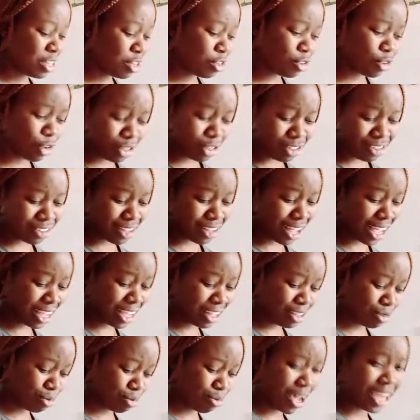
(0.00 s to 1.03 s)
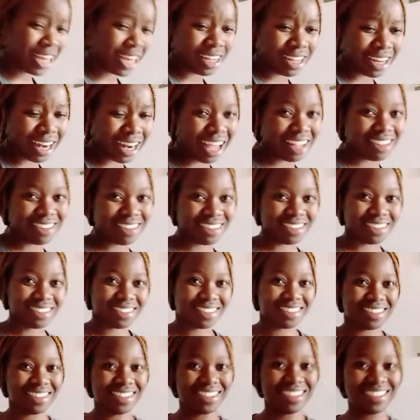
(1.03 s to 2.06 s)
tot size wine
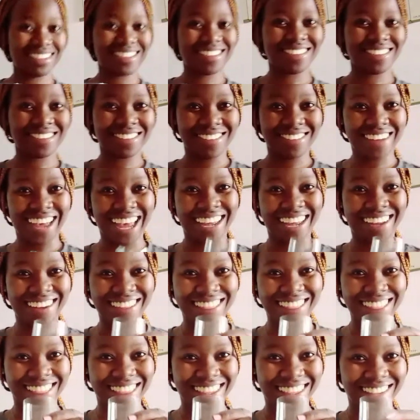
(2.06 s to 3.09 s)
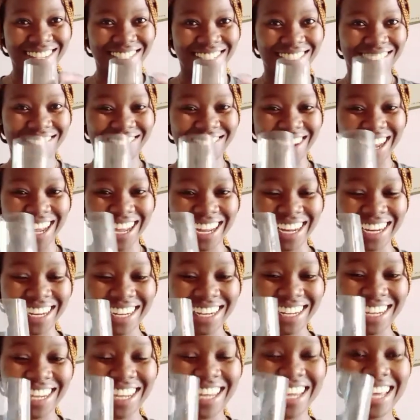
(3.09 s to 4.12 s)
glasses. So I got this
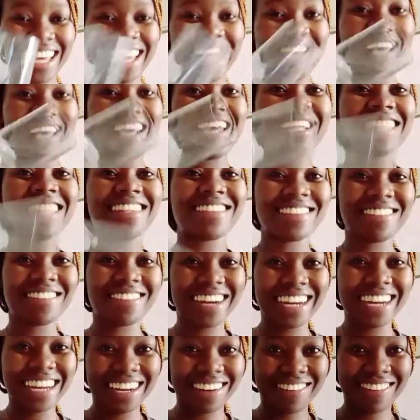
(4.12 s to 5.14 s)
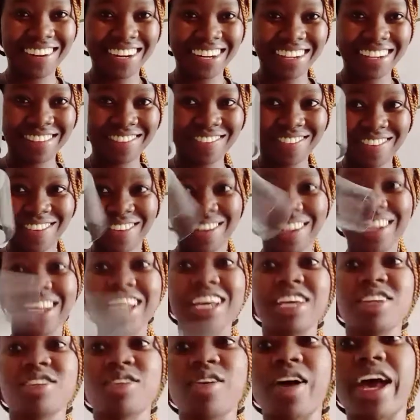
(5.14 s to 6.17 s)
one. It's really, really small.
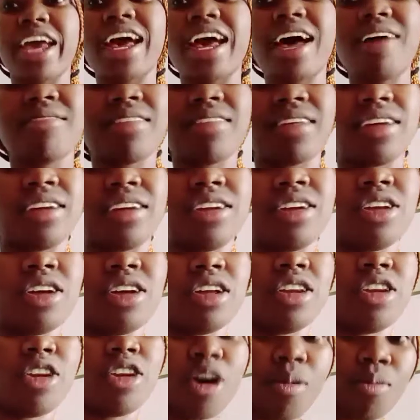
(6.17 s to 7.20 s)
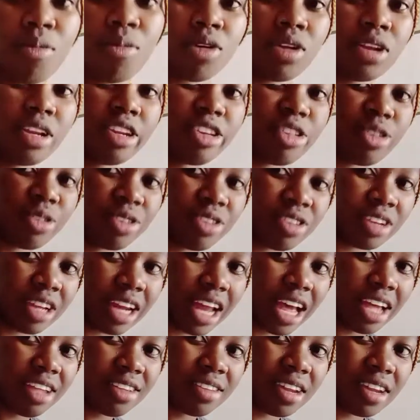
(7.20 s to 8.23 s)
So I have the normal tot
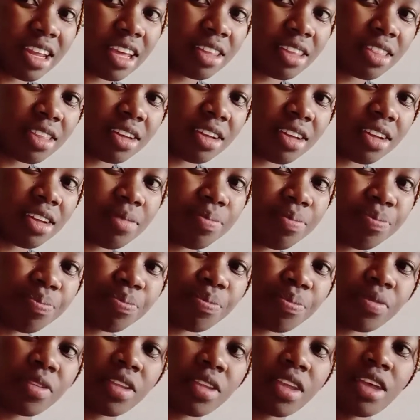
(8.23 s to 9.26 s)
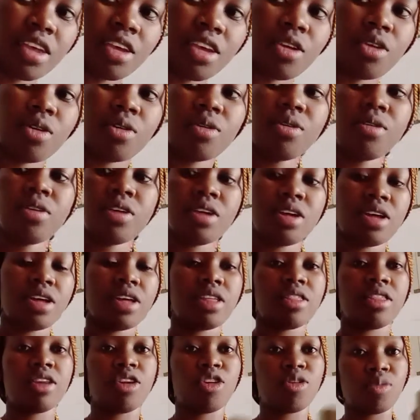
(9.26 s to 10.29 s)
glass, like the, you know,
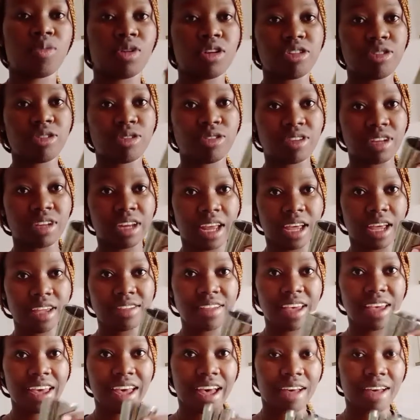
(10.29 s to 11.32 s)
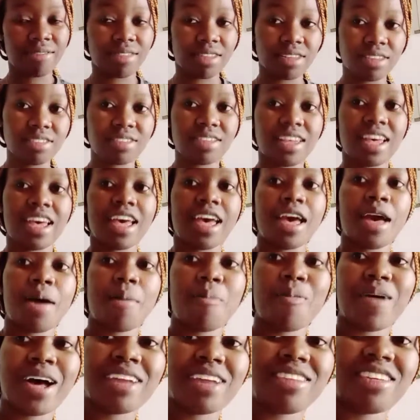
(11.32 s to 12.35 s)
the normal tot glass. I have this,
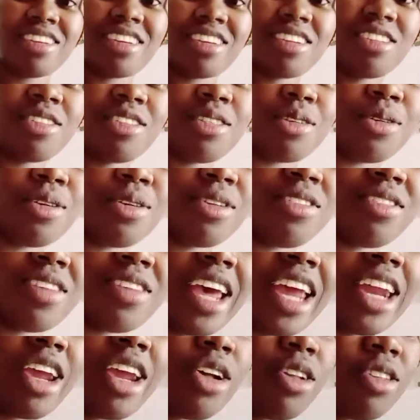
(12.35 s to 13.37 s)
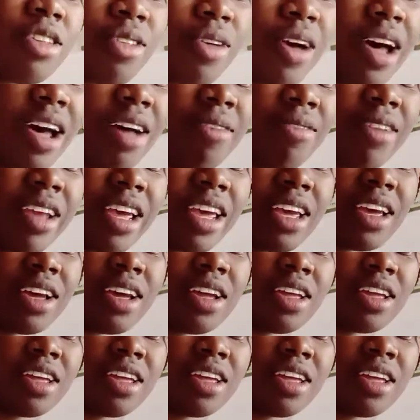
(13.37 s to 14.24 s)
but I just thought, and I also have like